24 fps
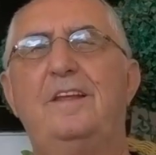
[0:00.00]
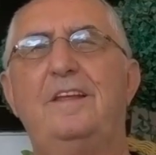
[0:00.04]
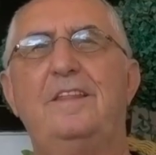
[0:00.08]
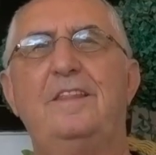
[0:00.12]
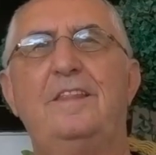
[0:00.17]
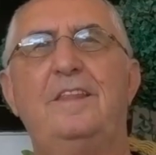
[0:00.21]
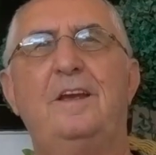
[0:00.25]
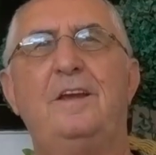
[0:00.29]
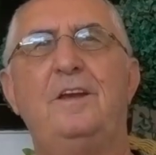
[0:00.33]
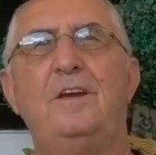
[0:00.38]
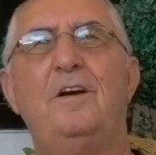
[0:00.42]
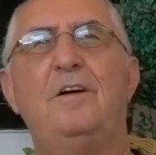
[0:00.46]

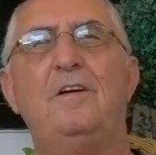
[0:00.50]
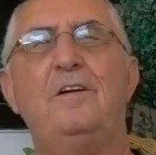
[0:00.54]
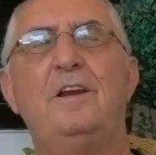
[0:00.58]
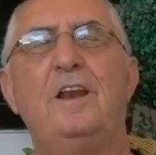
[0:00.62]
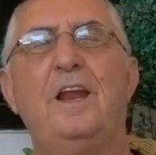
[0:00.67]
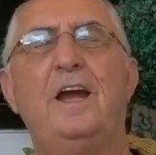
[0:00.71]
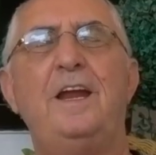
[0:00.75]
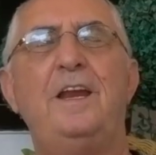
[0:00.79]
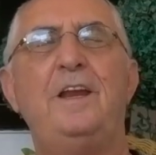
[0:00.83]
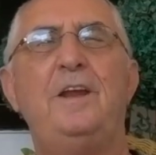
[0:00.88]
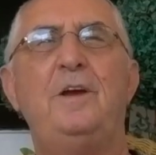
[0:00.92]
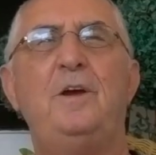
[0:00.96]
the young
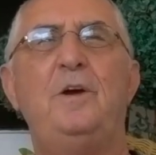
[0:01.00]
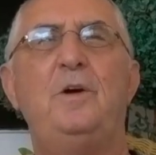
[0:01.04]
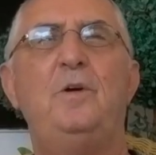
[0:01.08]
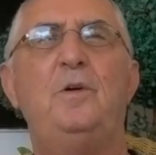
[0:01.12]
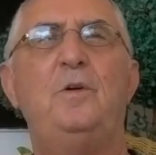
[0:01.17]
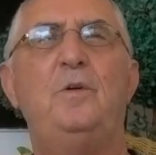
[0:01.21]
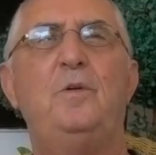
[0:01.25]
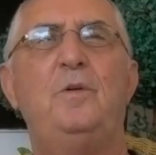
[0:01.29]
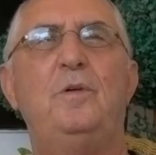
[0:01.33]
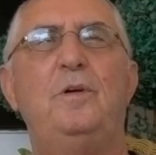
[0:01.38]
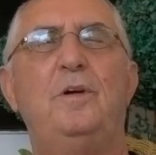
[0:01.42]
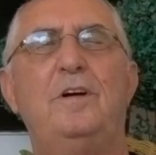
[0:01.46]
lady
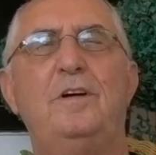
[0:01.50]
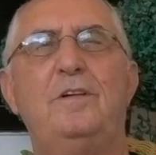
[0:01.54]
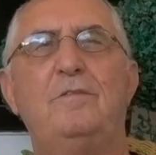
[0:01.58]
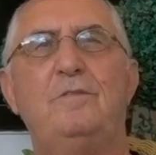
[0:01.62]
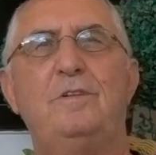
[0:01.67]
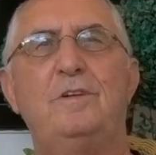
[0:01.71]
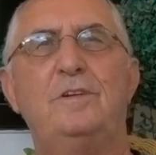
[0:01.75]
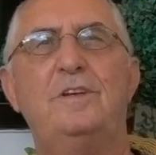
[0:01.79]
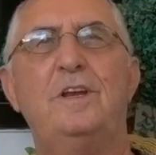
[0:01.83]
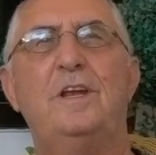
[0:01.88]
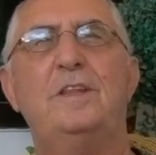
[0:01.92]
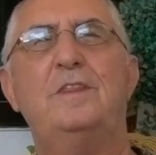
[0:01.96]
who uh,
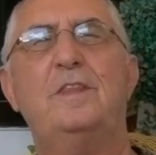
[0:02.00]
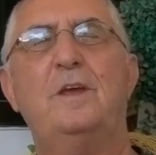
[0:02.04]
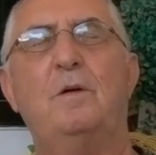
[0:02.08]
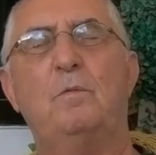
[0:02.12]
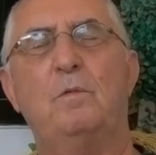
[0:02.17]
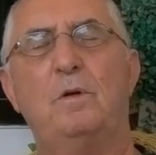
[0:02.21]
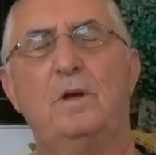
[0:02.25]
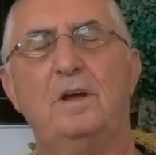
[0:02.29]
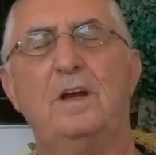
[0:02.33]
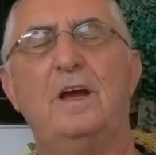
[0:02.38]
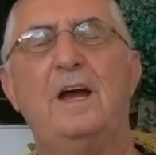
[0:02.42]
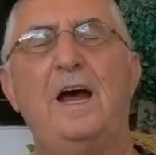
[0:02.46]
was at
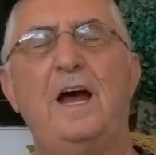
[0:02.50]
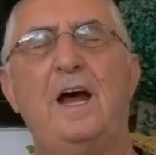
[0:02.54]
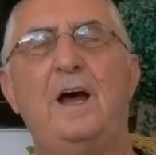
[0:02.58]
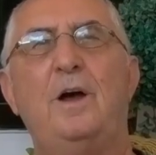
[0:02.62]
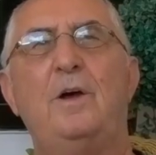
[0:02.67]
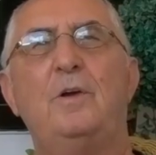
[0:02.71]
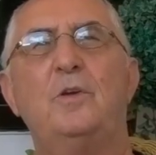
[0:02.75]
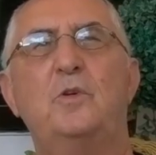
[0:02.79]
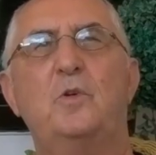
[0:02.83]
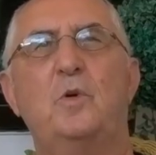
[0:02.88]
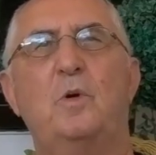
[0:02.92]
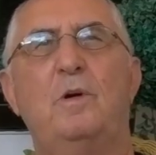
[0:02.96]
the
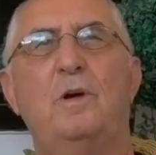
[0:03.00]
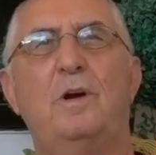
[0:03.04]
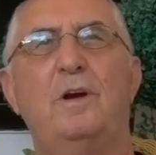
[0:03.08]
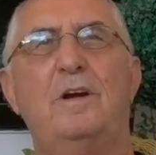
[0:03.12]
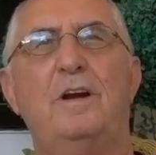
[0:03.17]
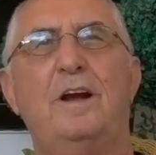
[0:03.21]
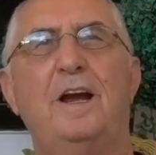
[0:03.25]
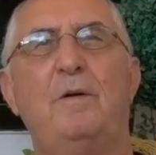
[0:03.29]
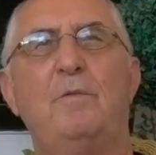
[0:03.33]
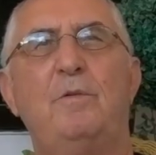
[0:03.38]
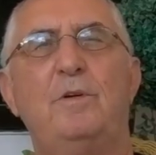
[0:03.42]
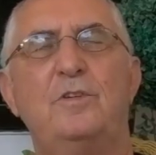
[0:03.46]
house
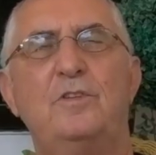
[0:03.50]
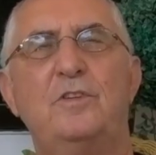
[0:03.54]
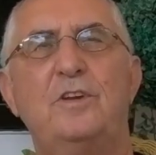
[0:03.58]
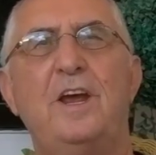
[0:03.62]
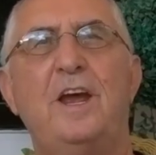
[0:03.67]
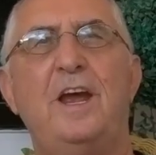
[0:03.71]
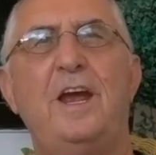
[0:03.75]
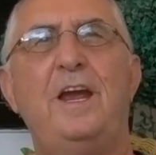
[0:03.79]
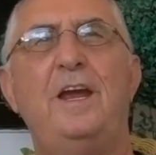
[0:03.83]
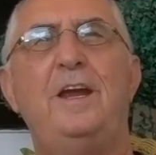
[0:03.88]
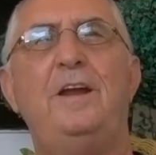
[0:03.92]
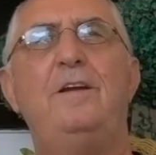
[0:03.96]
where I was
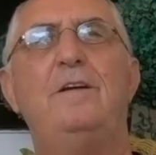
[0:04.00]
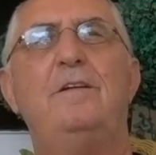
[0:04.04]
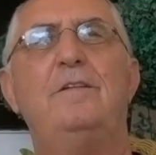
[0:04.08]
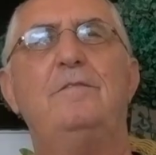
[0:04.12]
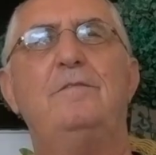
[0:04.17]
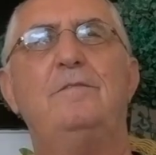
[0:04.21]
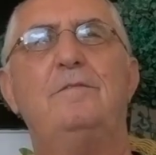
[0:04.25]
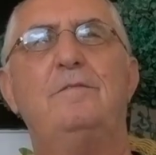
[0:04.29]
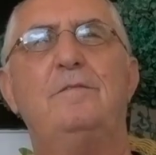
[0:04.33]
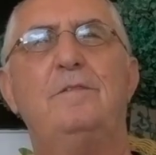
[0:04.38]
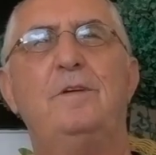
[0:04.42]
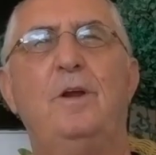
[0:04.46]
staying,
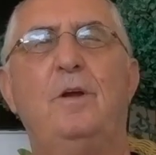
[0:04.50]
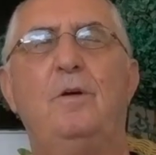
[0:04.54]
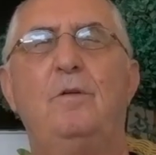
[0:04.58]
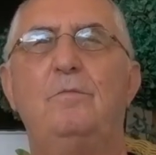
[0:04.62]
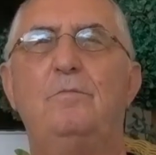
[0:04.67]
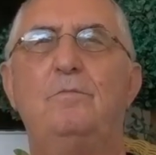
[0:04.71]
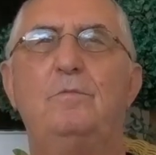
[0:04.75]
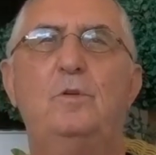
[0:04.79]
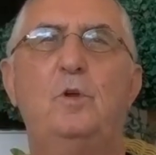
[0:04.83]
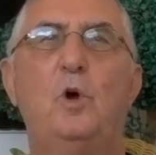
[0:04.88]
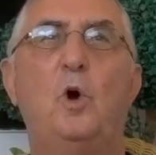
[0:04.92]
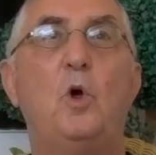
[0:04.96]
you know,
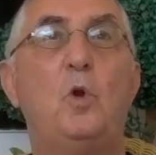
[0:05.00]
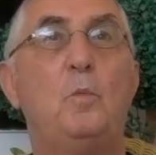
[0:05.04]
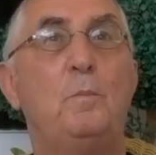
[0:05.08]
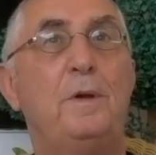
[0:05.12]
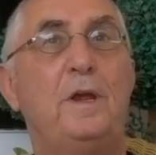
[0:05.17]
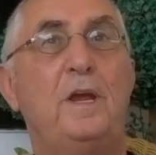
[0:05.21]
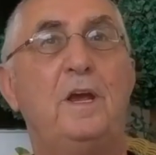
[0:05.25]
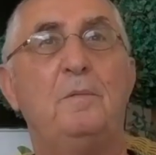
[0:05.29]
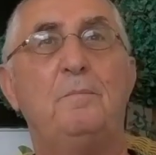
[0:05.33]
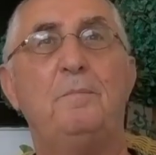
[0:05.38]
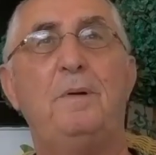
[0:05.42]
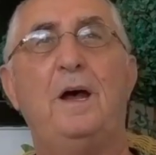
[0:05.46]
told
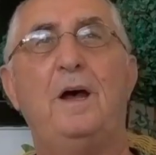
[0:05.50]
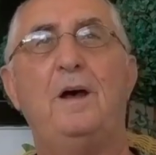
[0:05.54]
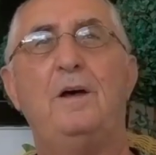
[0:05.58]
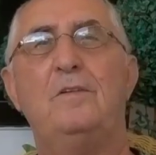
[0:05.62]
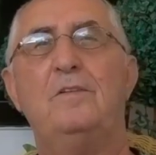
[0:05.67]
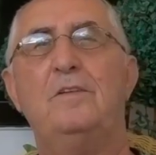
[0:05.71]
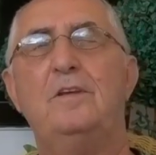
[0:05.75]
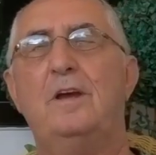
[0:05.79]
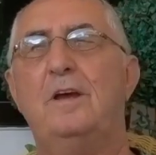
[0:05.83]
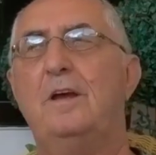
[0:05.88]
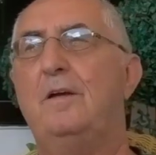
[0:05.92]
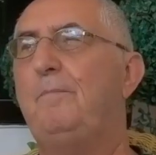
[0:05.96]
me
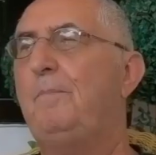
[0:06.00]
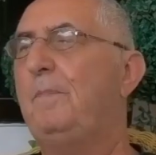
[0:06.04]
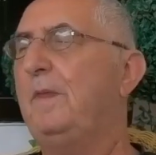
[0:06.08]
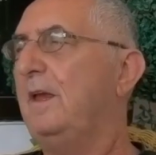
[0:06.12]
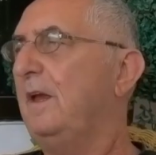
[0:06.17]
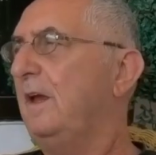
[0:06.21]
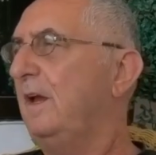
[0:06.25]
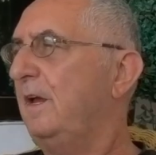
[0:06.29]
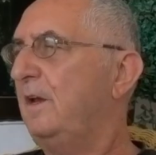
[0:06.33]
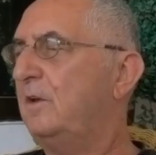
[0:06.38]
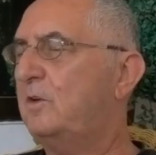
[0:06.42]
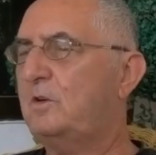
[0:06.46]
about uh,
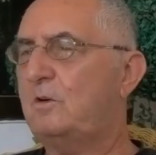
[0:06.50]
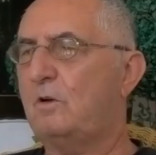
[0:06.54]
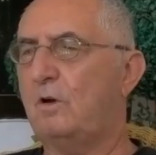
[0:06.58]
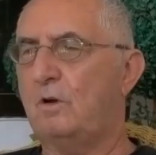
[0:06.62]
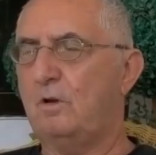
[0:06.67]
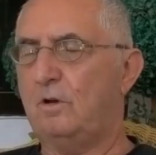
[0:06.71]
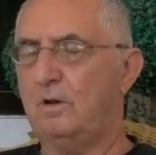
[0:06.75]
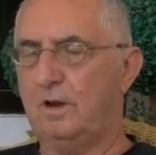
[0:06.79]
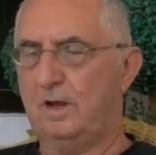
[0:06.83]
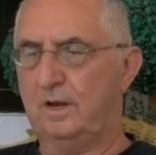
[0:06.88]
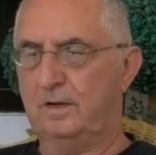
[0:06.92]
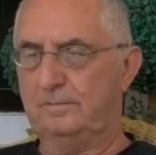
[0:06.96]
it's
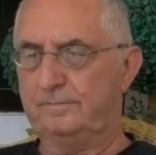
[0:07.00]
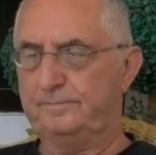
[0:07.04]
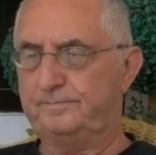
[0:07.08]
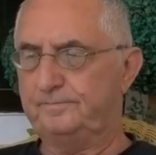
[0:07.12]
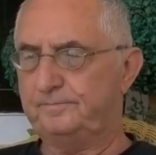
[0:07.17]
called uh,